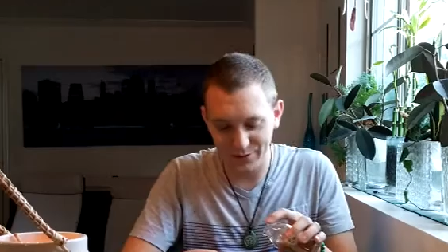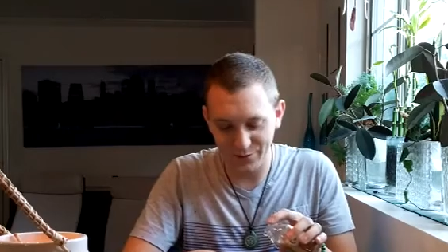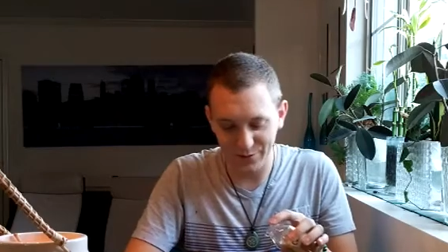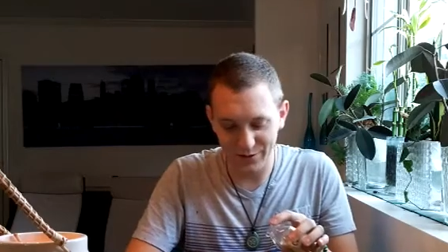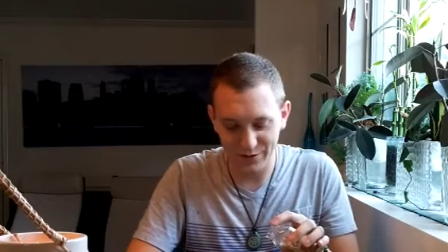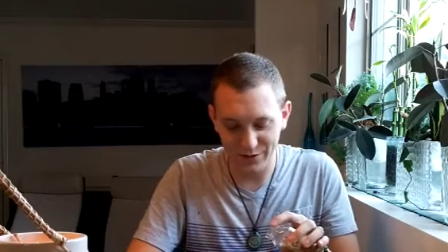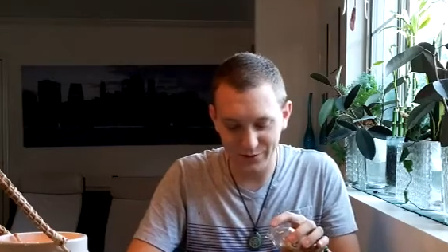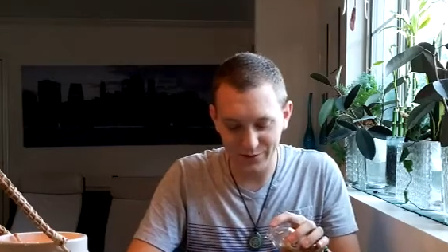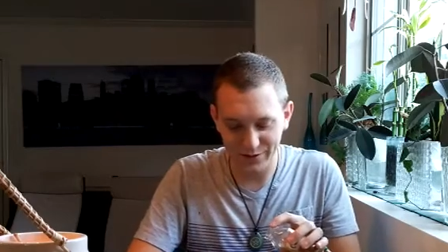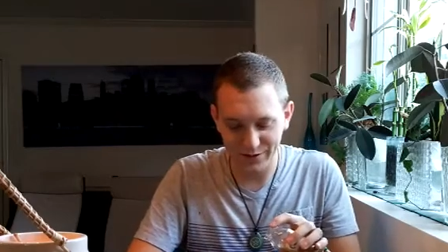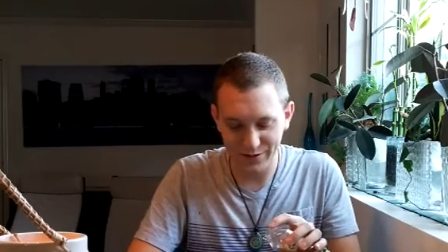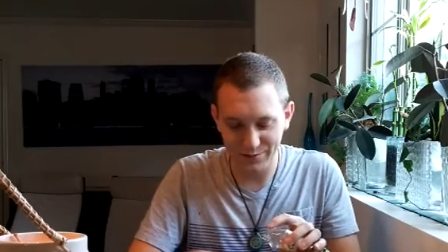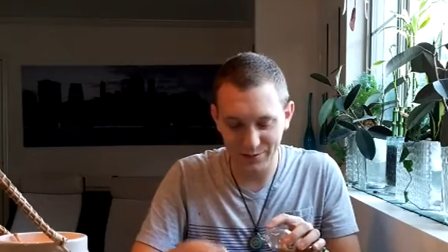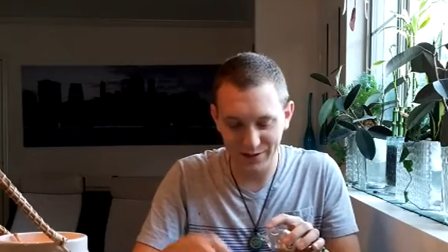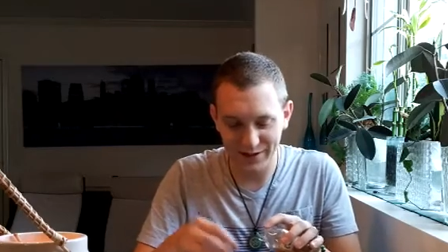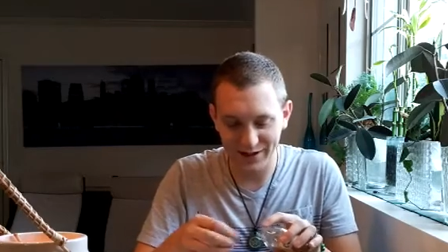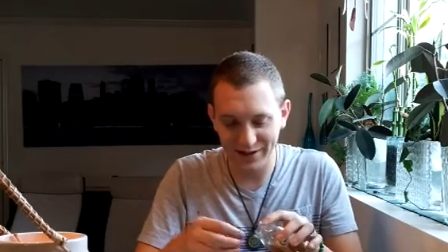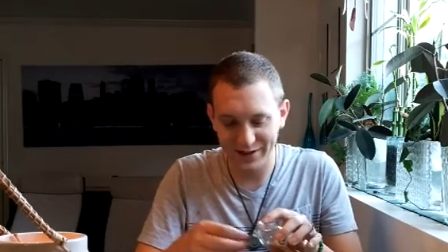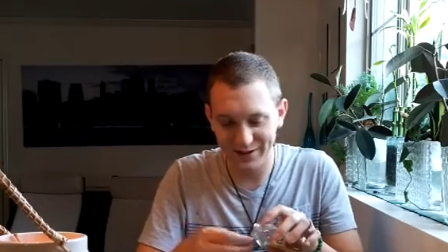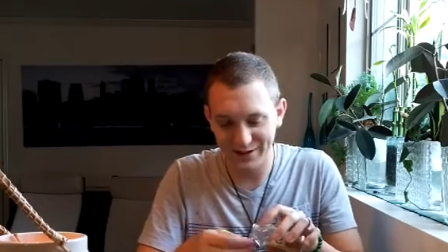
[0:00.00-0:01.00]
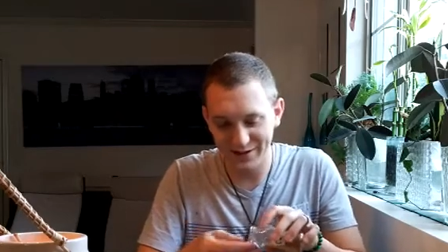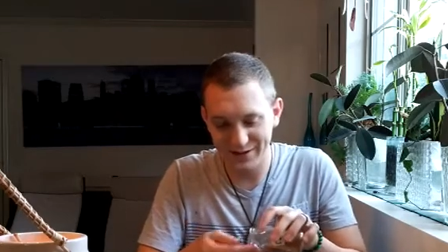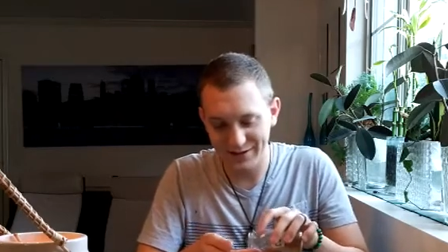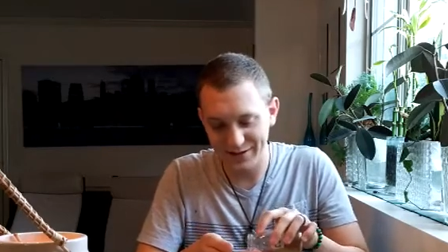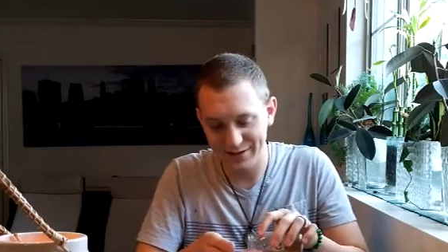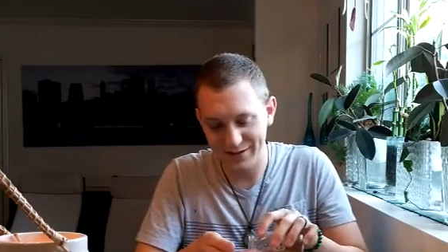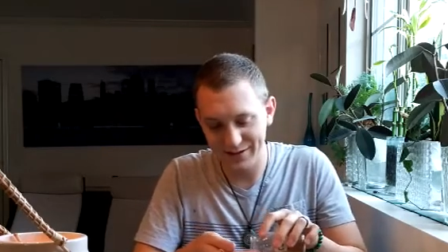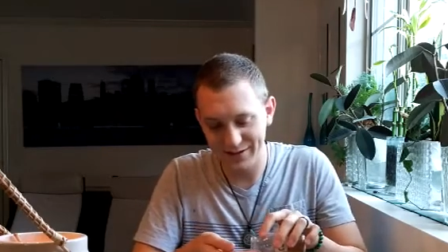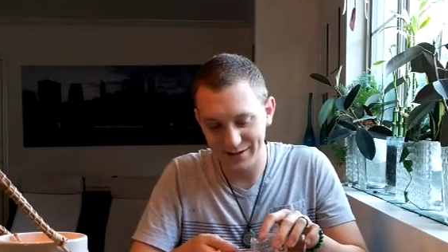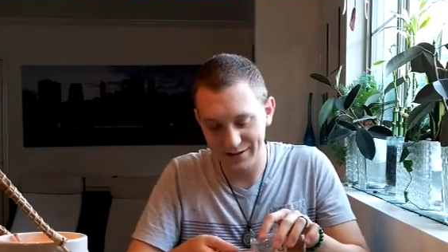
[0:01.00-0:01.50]
to work with because
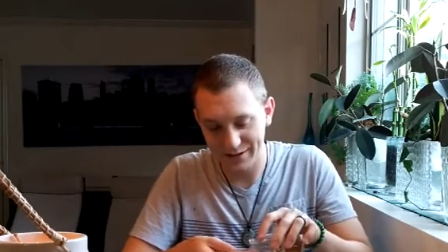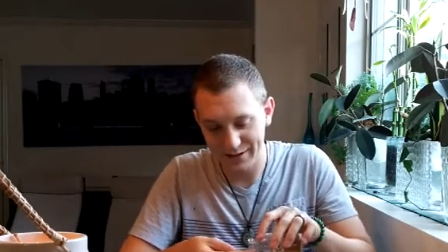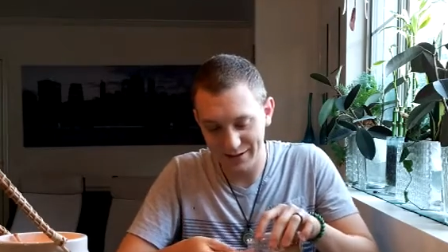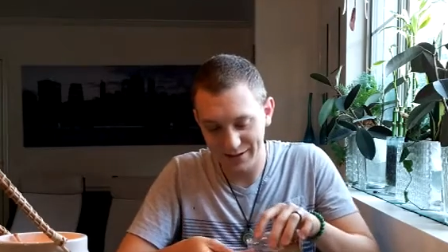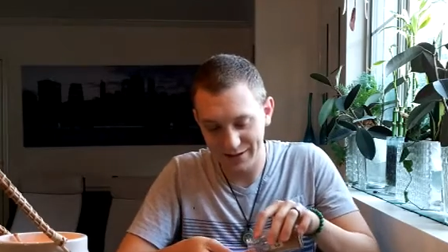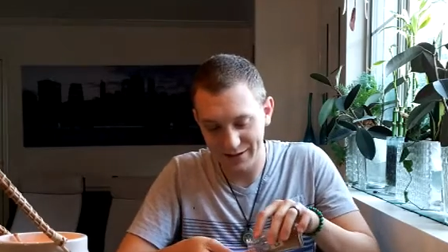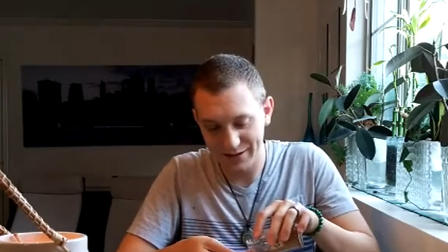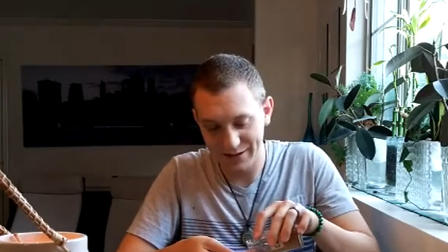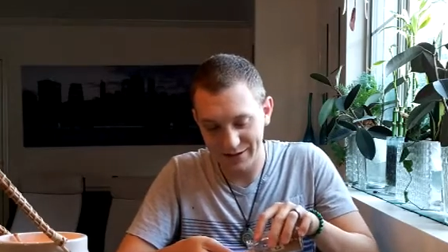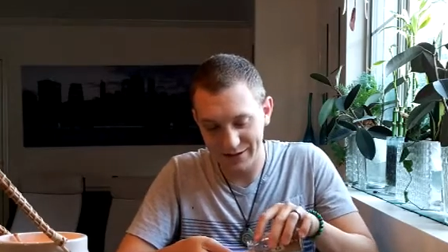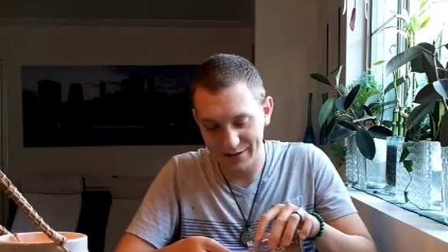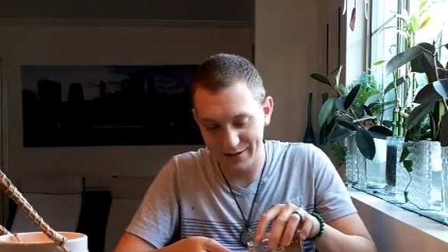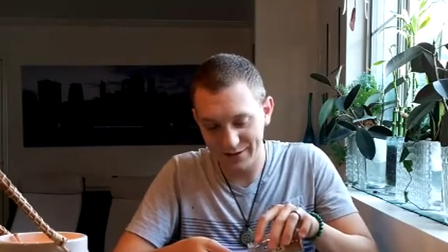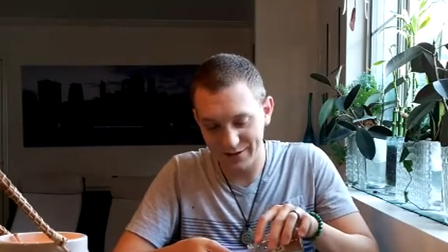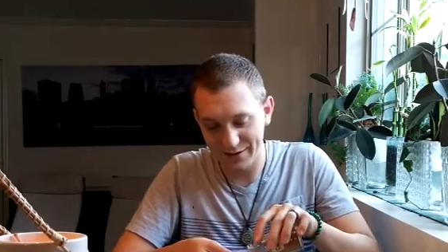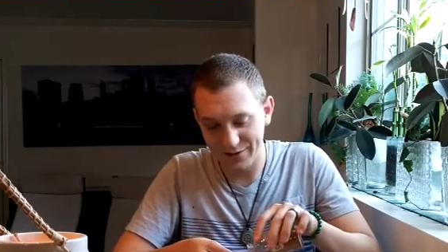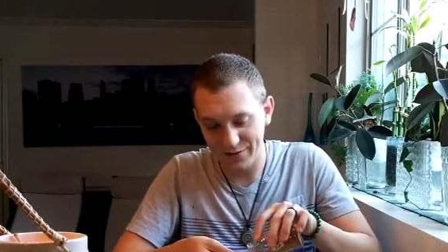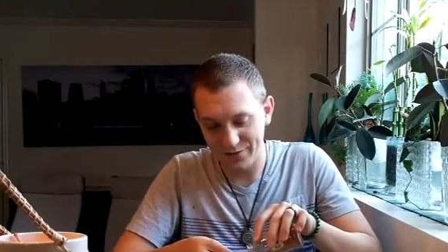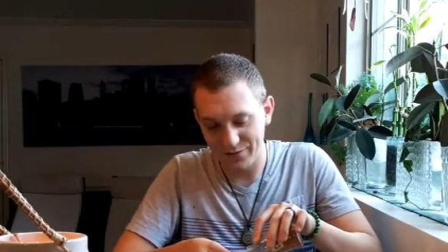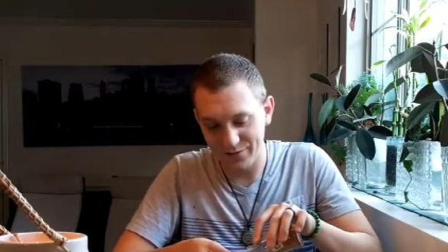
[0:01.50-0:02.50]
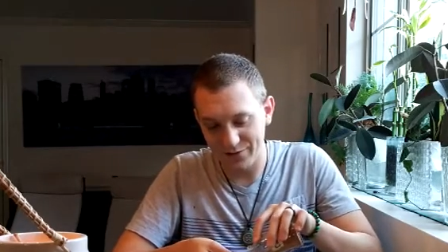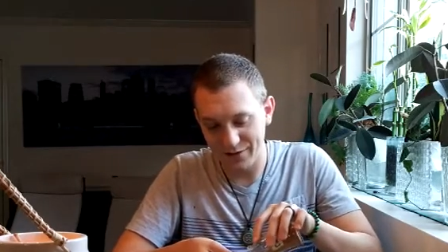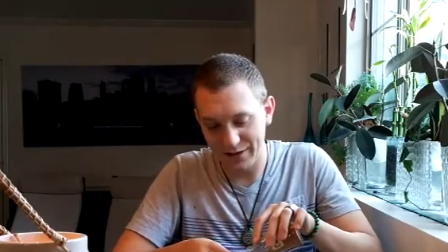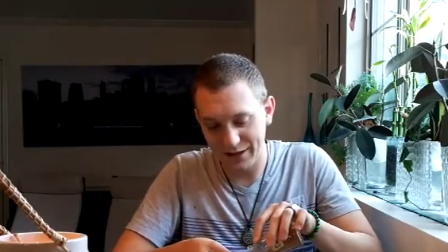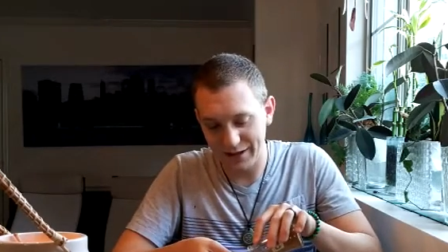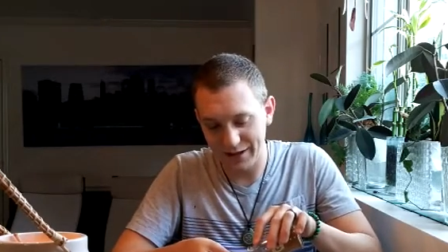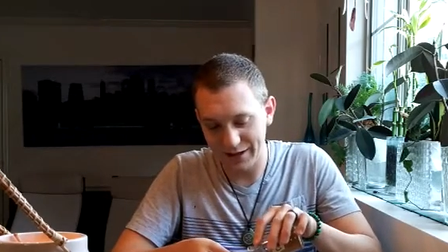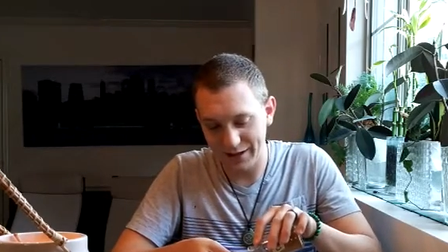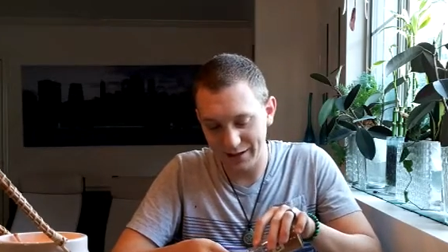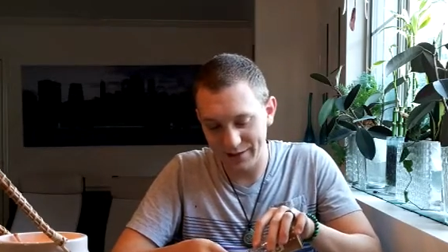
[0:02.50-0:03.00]
it's so
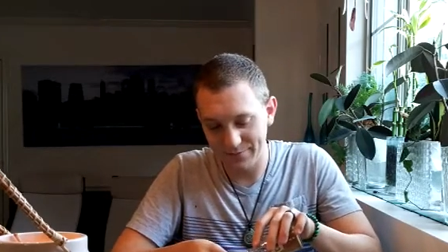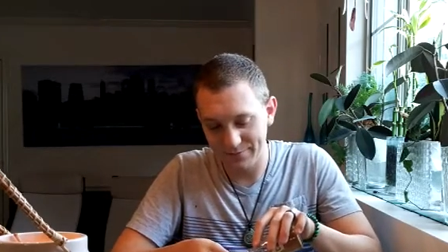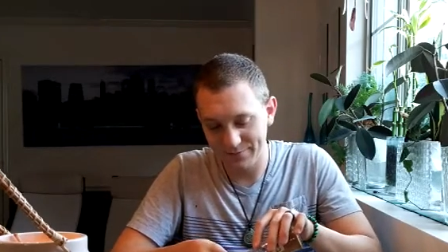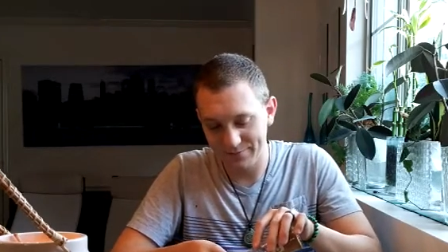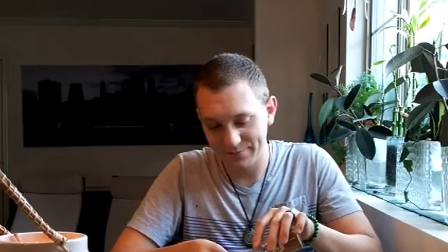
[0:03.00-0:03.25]
flaky.